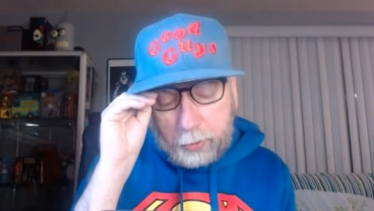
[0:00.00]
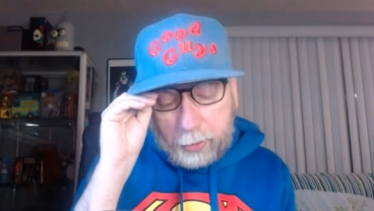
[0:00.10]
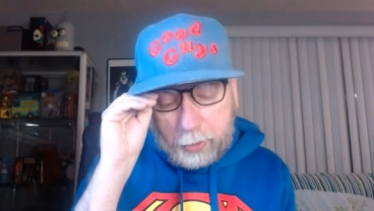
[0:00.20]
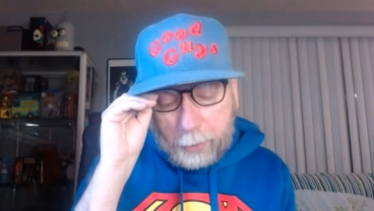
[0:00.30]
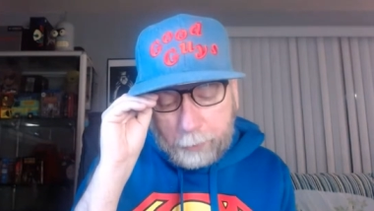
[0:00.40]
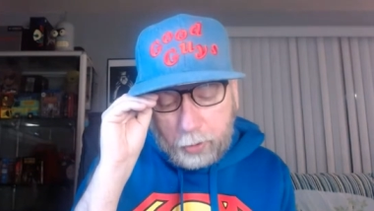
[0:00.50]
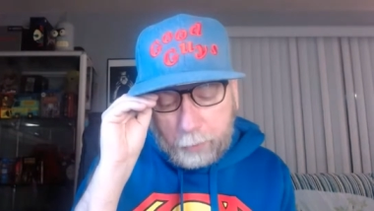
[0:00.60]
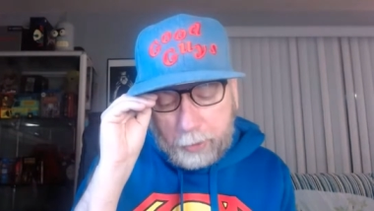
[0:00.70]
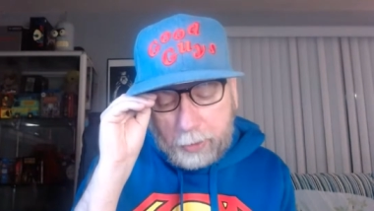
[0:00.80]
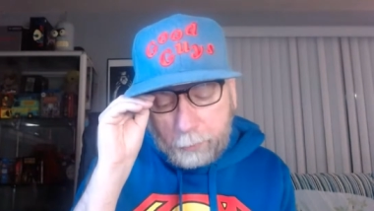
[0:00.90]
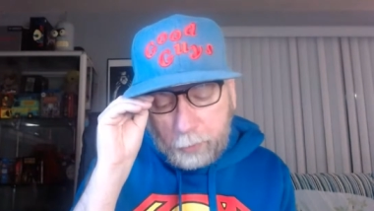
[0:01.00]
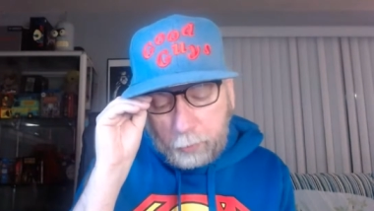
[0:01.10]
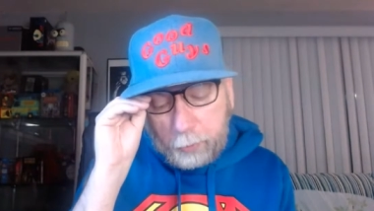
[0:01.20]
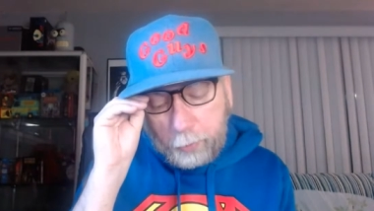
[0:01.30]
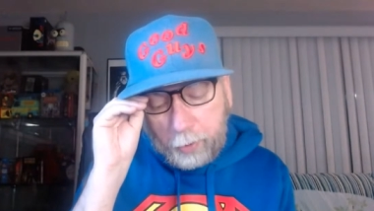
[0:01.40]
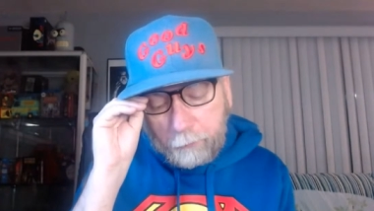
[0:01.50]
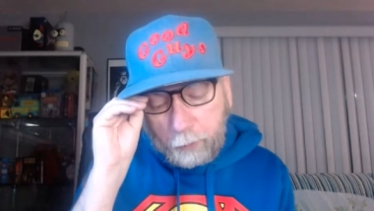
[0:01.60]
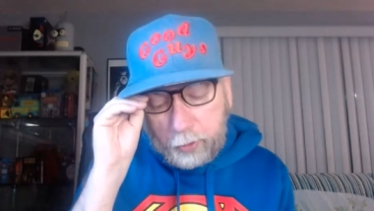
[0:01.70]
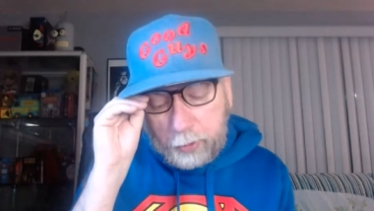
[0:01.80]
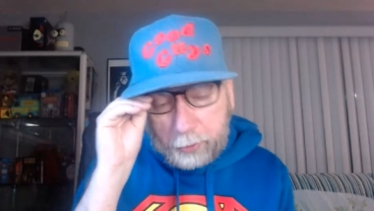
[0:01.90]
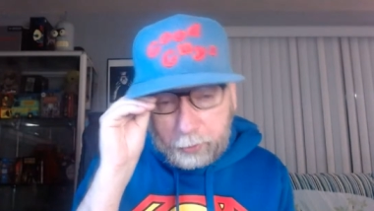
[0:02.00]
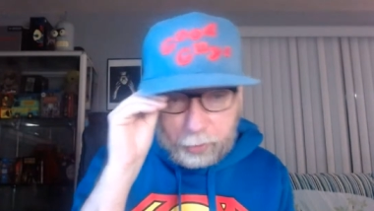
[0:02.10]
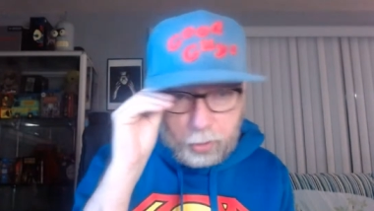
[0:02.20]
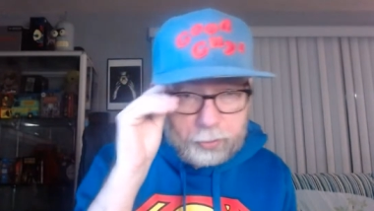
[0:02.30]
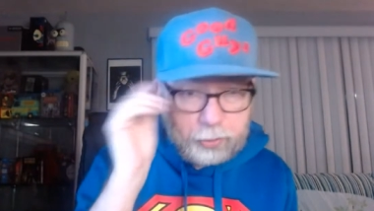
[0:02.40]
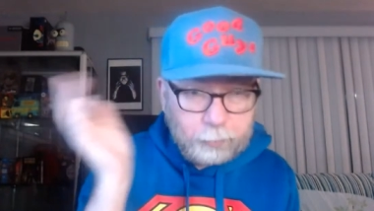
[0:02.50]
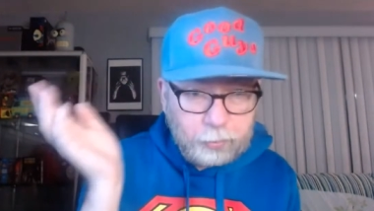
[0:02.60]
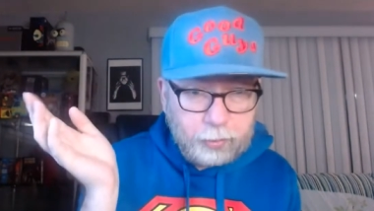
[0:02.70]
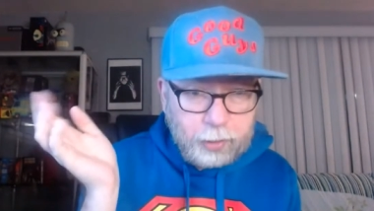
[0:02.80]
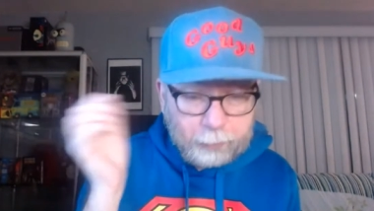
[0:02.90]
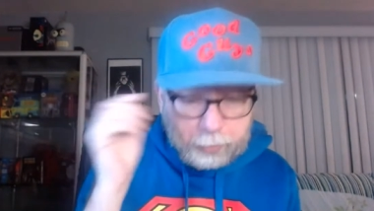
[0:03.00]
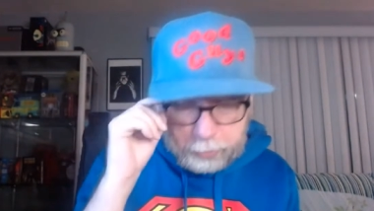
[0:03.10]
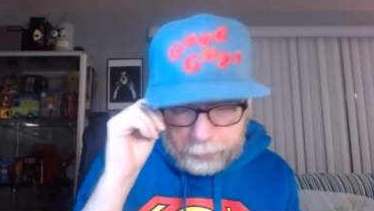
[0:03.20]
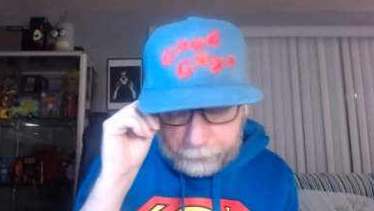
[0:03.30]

You got commentary by Kim Newman and Barry Forshaw. So you know it's going to be good commentary.